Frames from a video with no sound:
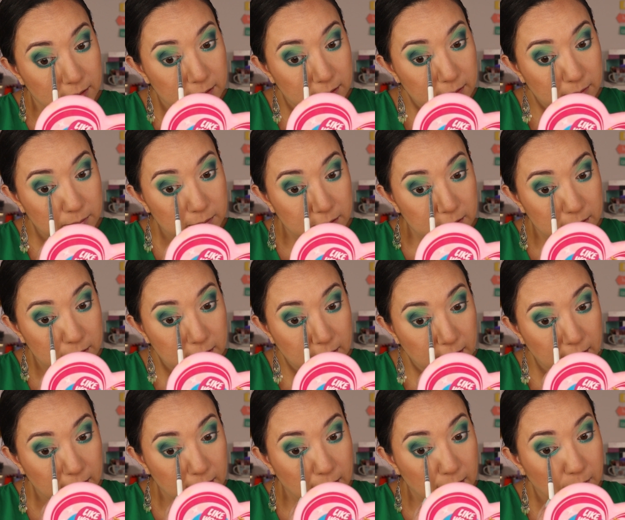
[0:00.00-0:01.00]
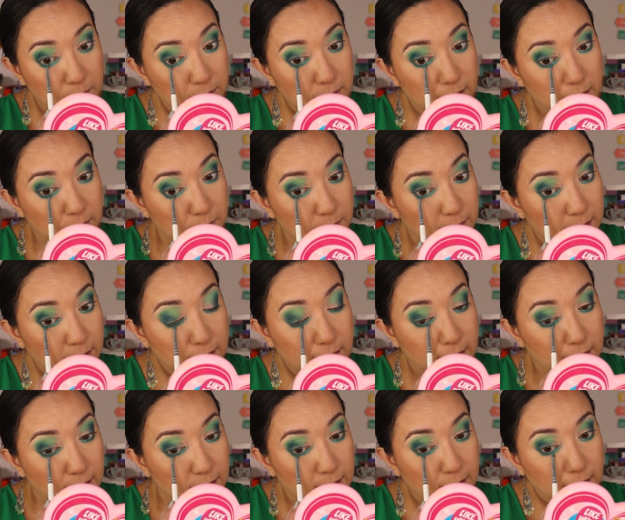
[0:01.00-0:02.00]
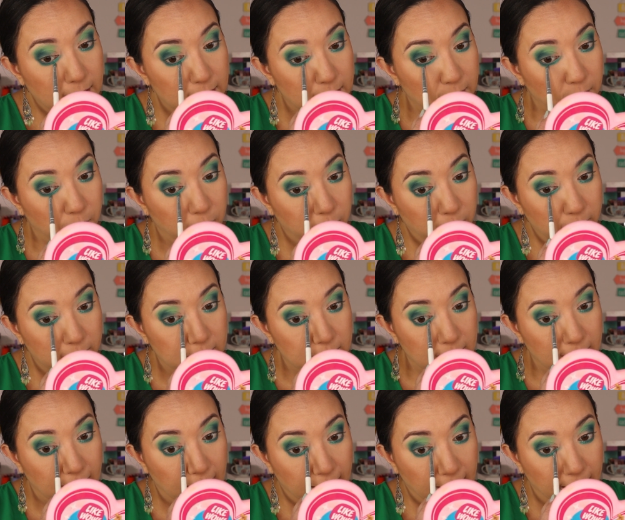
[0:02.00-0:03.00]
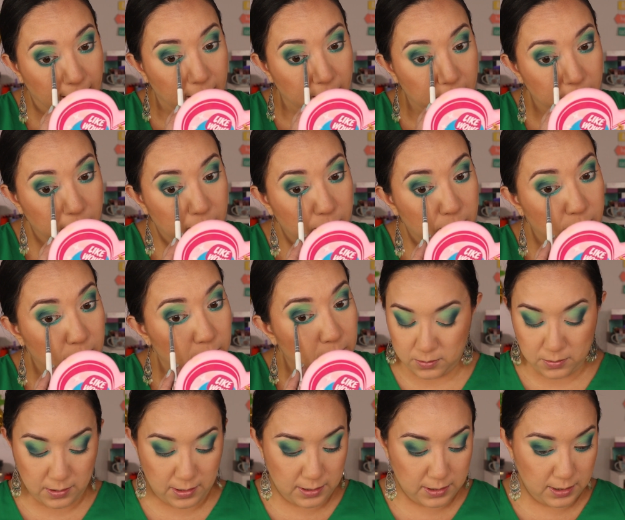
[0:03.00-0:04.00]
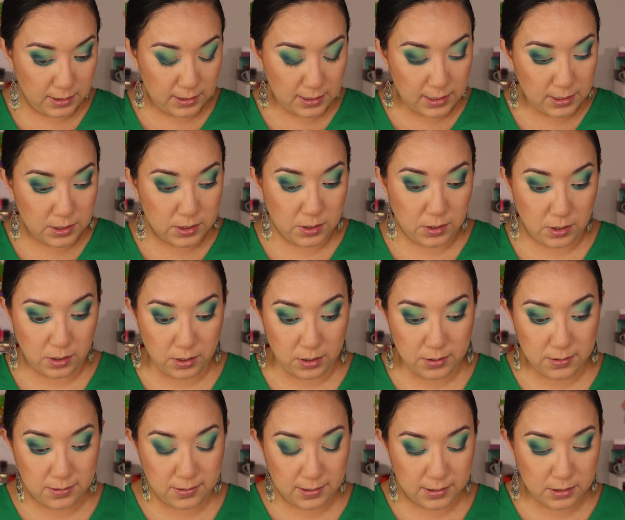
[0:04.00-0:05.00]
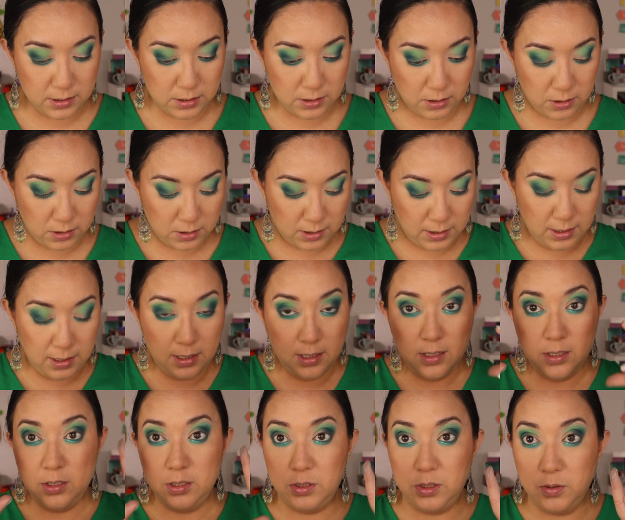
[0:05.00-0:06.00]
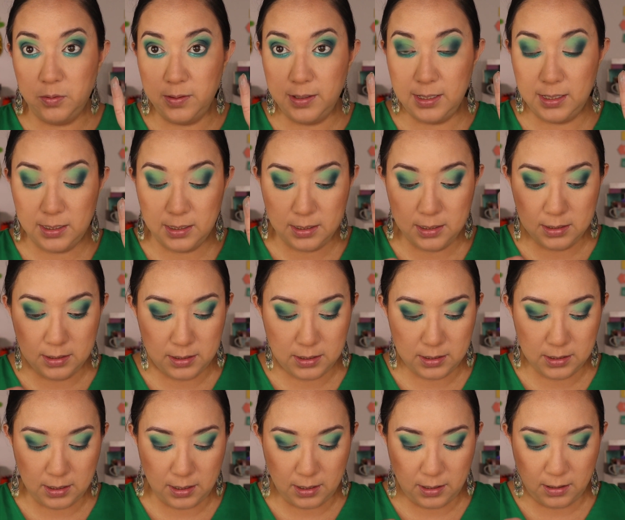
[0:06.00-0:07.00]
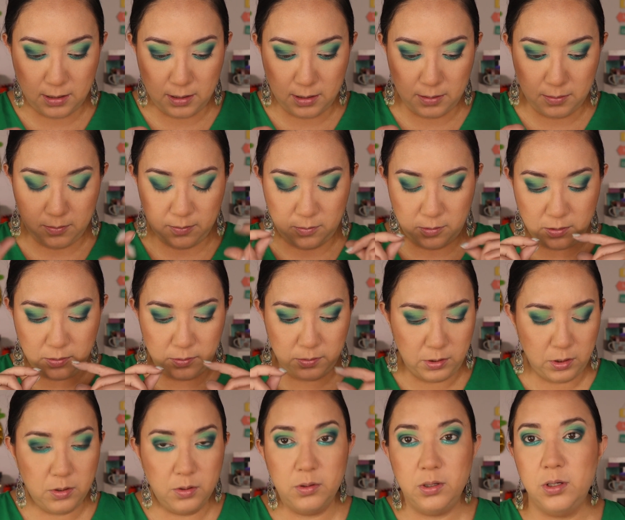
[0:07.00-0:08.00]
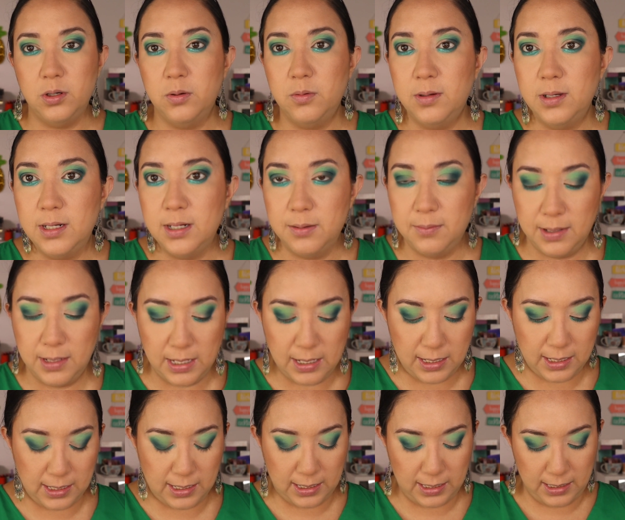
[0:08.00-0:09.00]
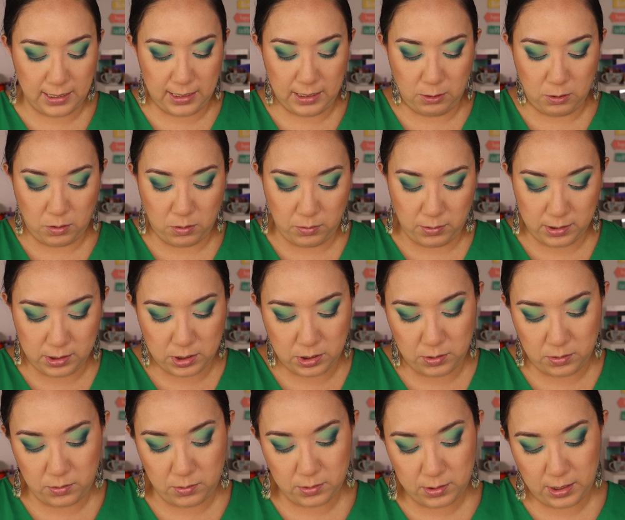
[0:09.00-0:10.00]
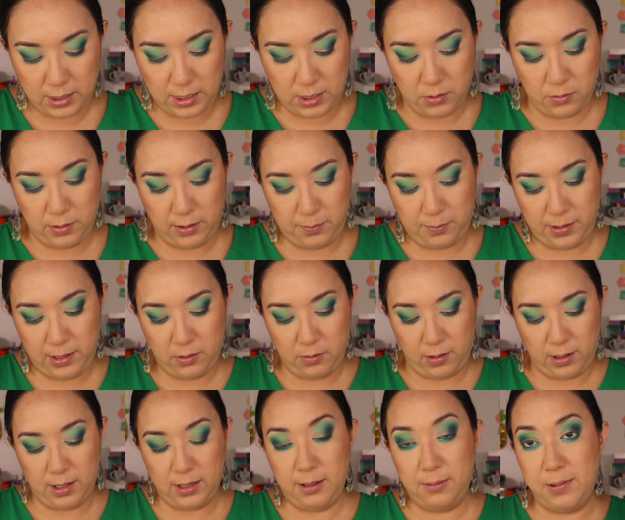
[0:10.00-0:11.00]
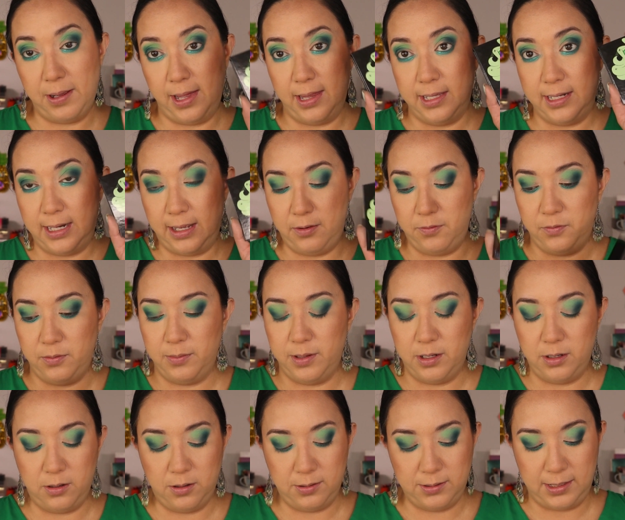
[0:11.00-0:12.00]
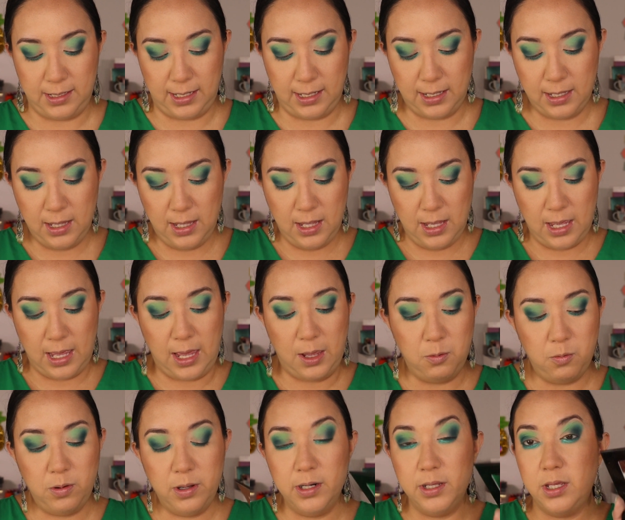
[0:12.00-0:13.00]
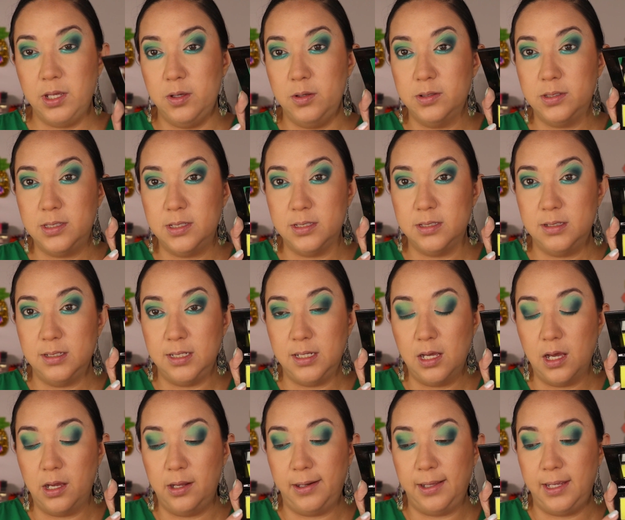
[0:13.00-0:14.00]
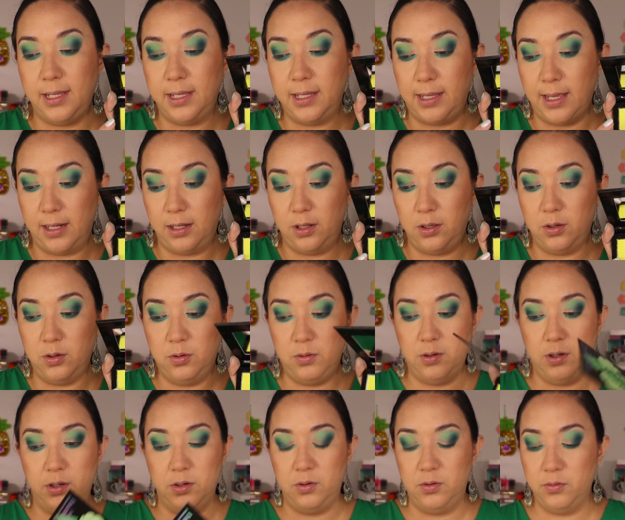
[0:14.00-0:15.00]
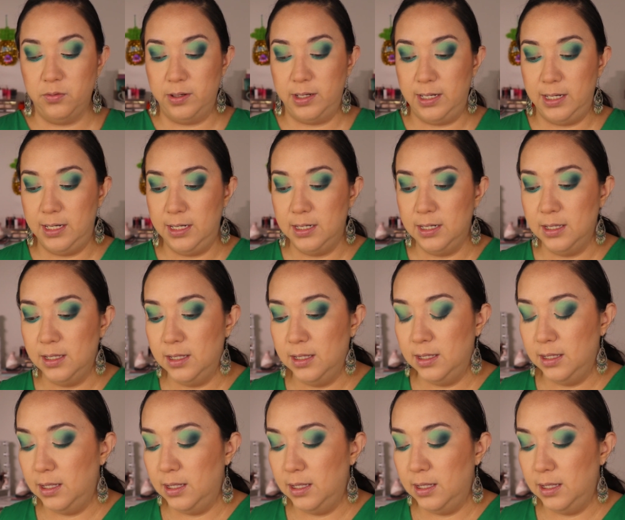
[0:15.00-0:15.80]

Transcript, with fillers: So just like keeping it mainly in like the front half. So I think that's good. Let's start doing some, well, no, you know what? Let me go into the Creepy Crawly palette now from Unearthly. I wanna use this neon yellow green